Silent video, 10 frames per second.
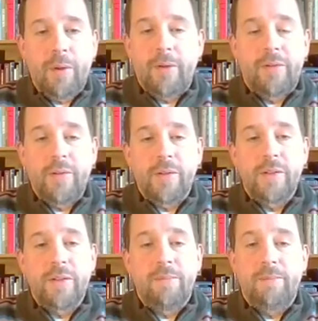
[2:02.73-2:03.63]

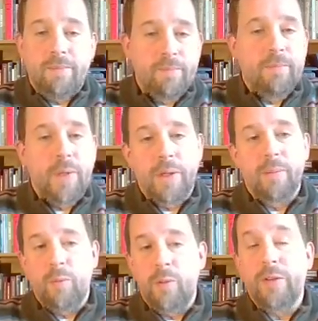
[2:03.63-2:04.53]
messengers,
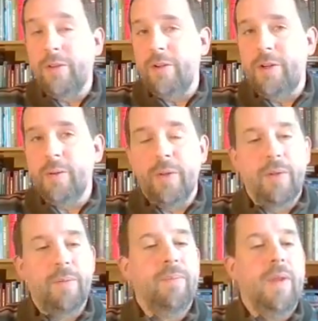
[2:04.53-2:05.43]
Balaam went along with
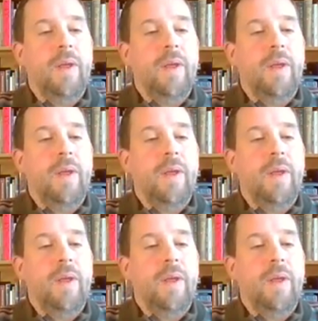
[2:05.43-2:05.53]
him.